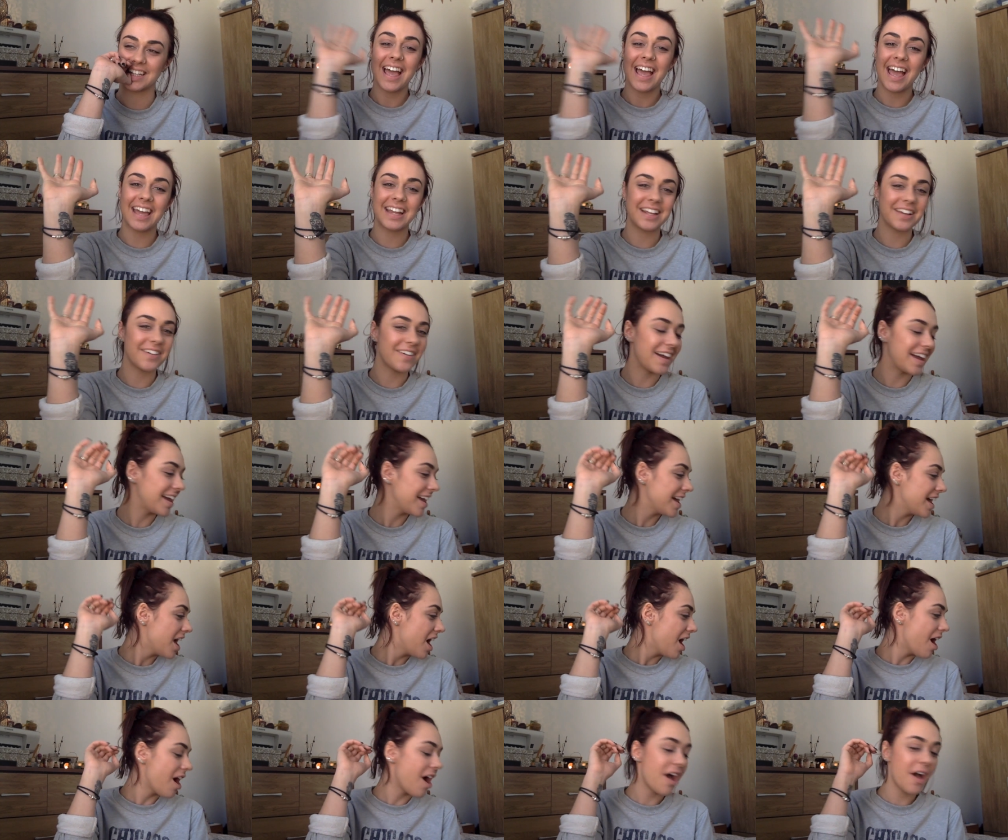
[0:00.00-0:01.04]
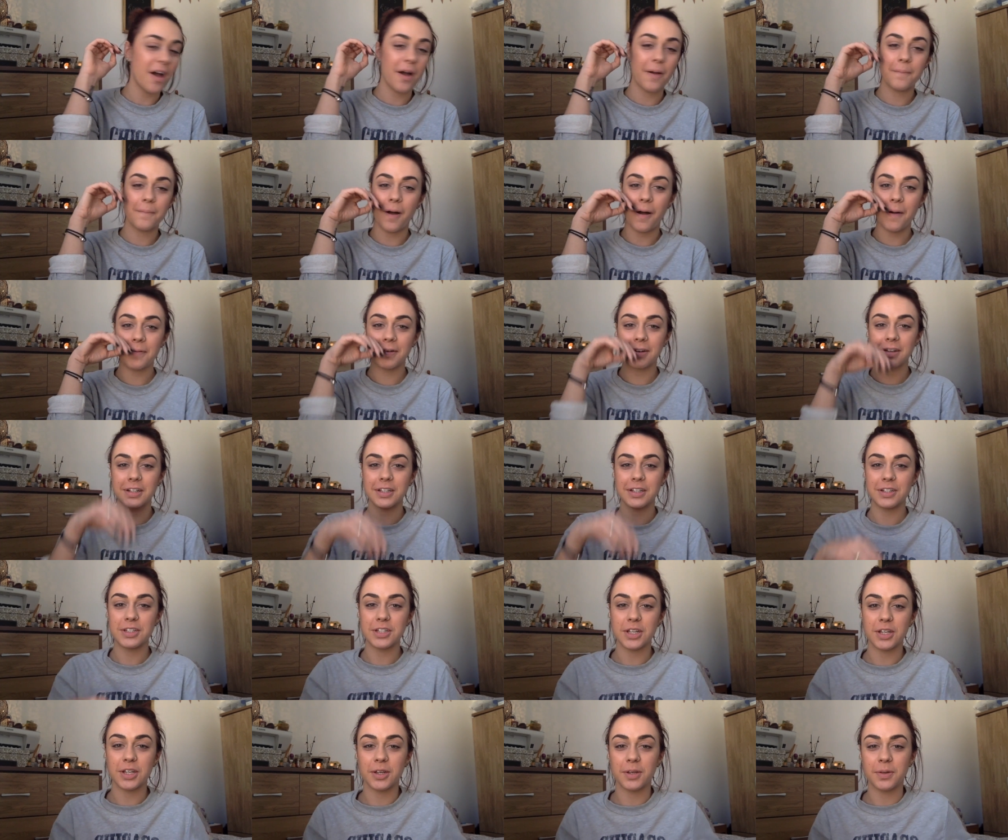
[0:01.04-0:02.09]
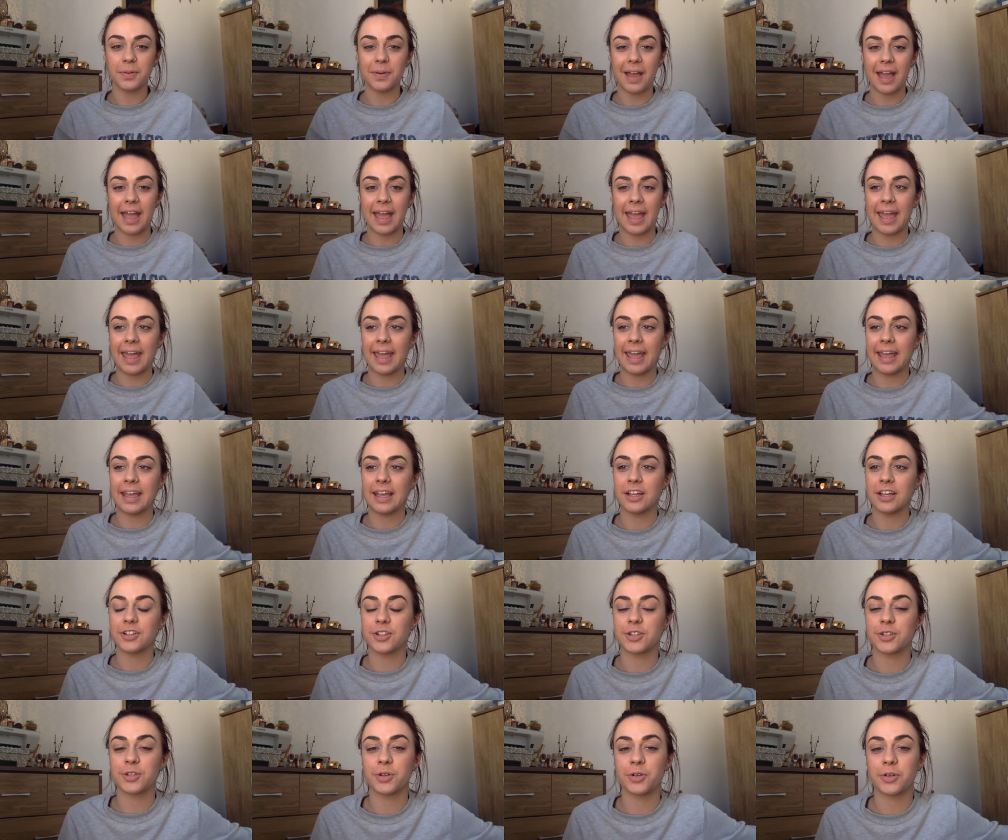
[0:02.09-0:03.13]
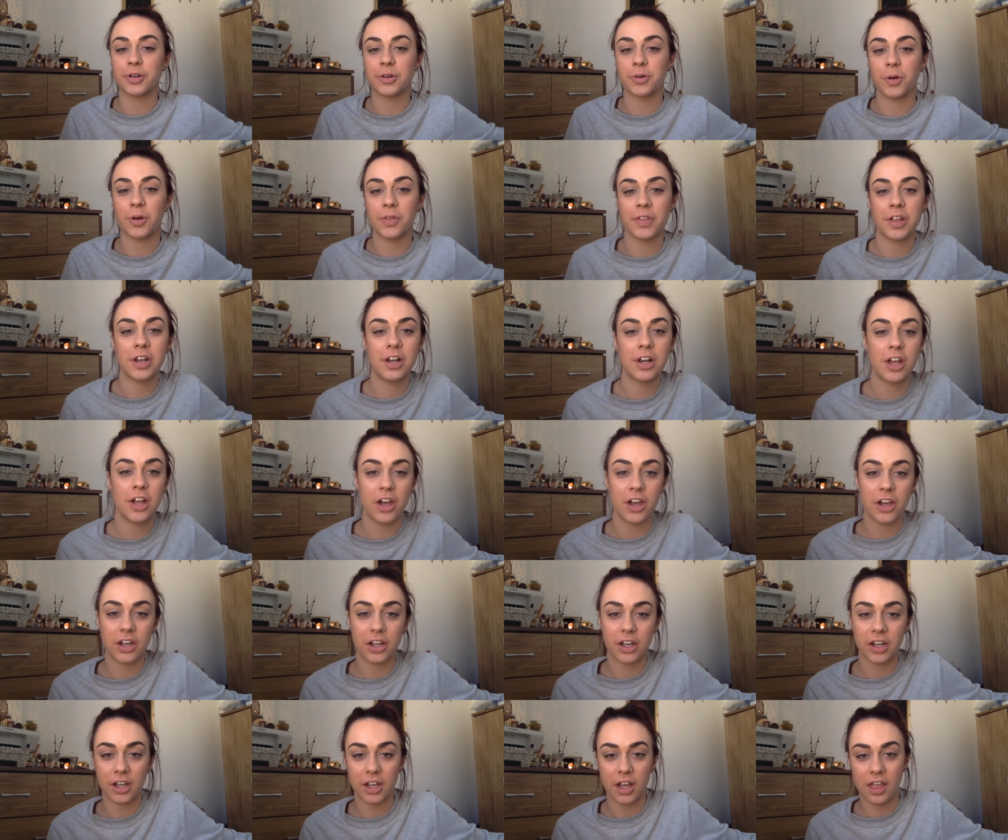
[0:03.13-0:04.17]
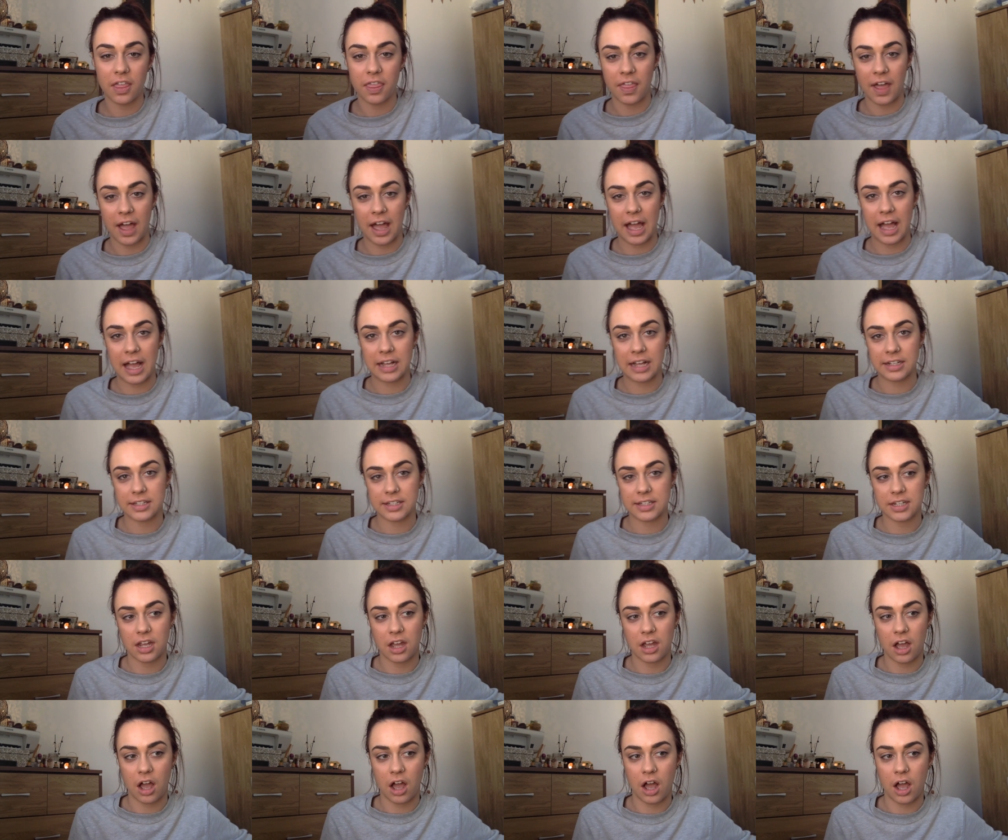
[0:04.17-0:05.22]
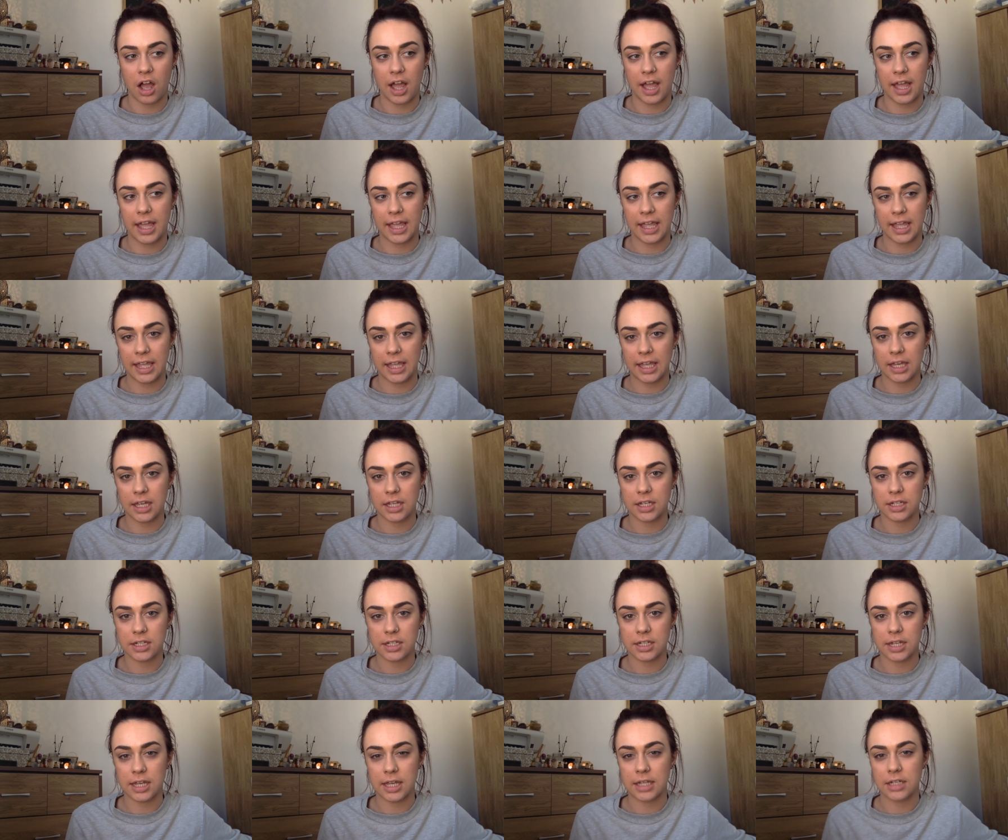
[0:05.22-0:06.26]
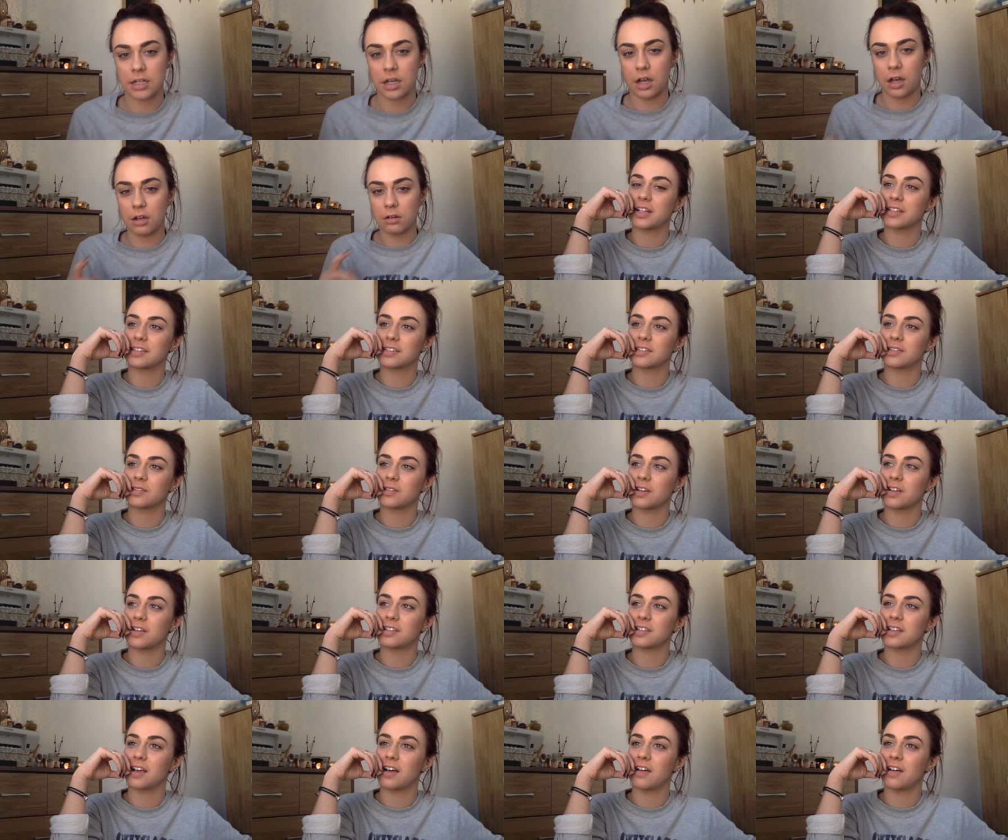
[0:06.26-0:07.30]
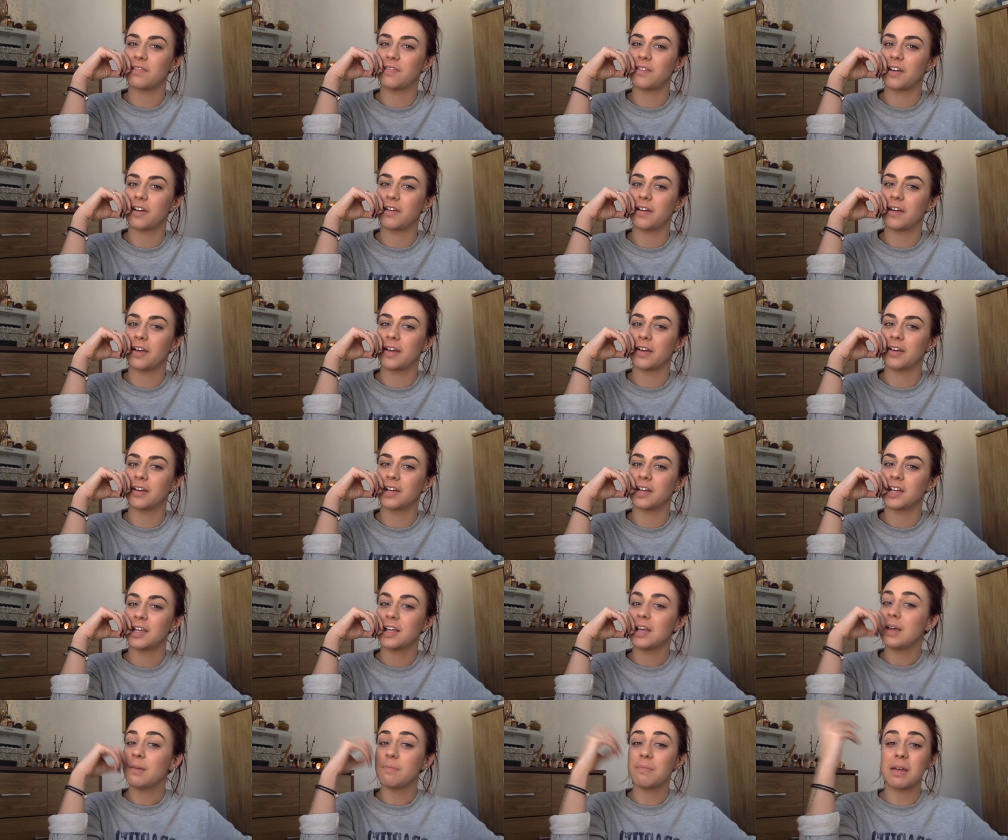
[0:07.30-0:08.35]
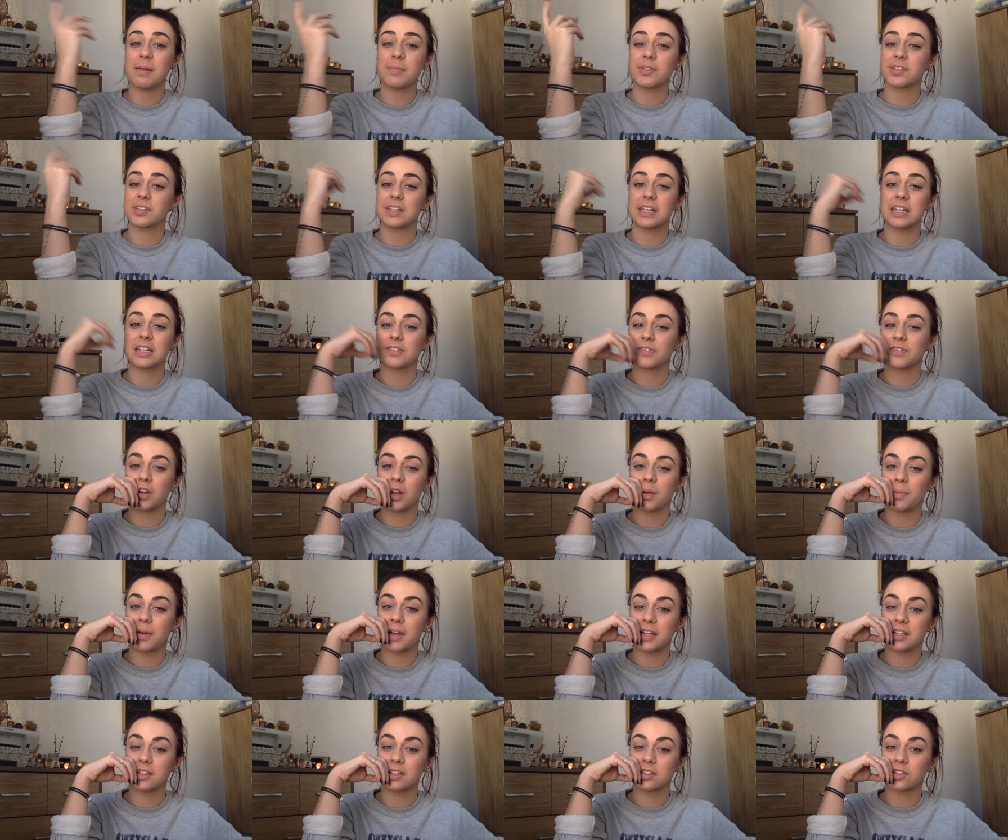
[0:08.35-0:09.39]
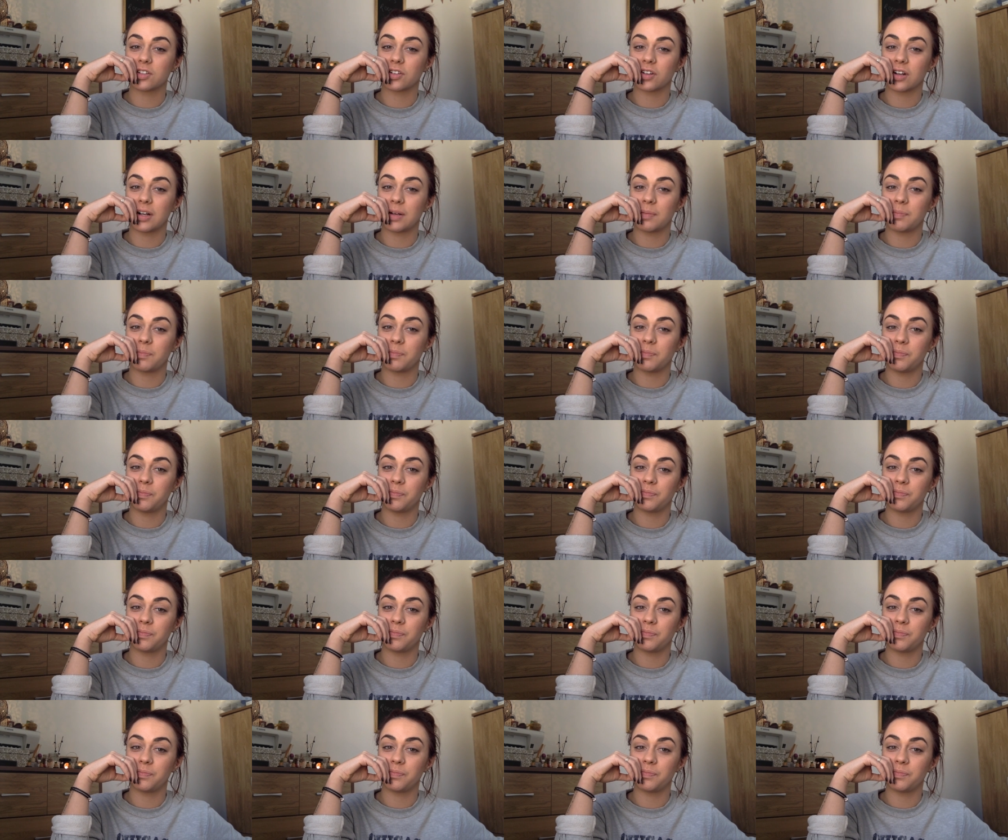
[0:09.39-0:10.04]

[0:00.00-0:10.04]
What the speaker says: Anyway, I'm gonna do a tutorial on the look that I did. I'll insert a photo. Maybe just need to follow my Instagram.